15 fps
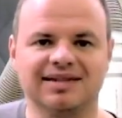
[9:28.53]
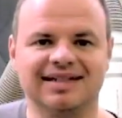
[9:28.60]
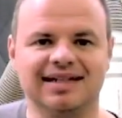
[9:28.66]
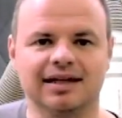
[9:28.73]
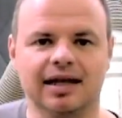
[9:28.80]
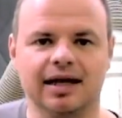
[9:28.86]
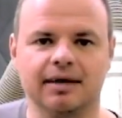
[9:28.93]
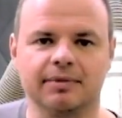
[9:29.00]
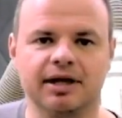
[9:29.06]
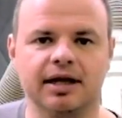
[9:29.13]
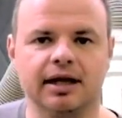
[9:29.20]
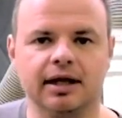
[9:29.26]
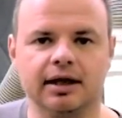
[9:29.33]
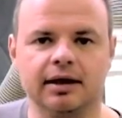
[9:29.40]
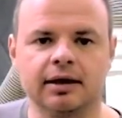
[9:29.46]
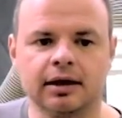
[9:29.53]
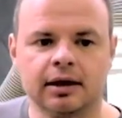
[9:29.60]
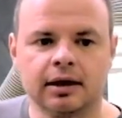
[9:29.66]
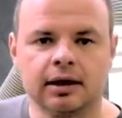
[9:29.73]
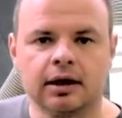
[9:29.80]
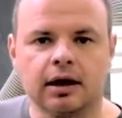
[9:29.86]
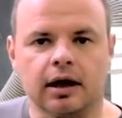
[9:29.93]
delaminating
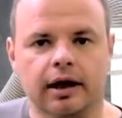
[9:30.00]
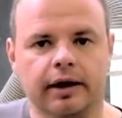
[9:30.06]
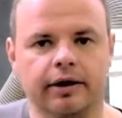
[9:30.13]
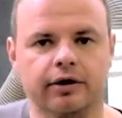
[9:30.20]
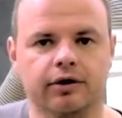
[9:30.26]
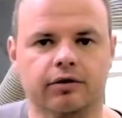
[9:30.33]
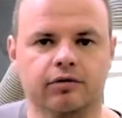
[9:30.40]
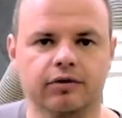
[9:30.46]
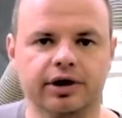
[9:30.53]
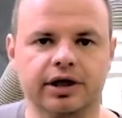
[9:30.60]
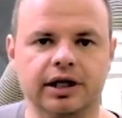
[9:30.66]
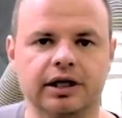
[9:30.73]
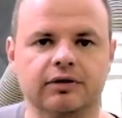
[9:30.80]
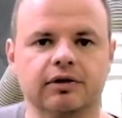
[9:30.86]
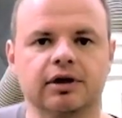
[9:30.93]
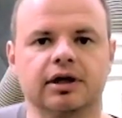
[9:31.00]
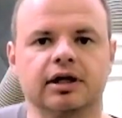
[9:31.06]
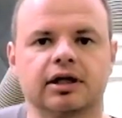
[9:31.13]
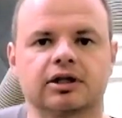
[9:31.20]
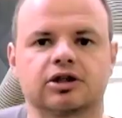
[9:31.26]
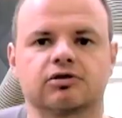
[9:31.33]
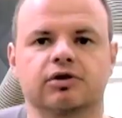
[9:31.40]
under
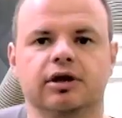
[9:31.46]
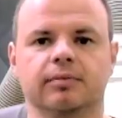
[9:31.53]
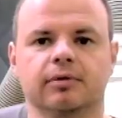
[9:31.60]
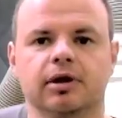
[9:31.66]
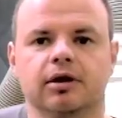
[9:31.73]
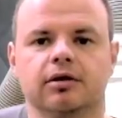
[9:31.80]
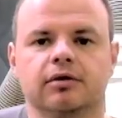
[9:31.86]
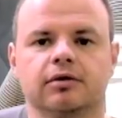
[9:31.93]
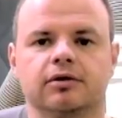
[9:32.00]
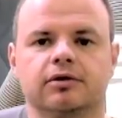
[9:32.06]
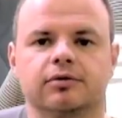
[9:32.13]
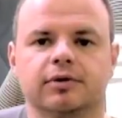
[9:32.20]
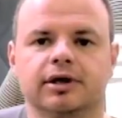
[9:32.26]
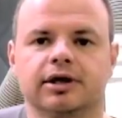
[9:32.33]
really extreme loads.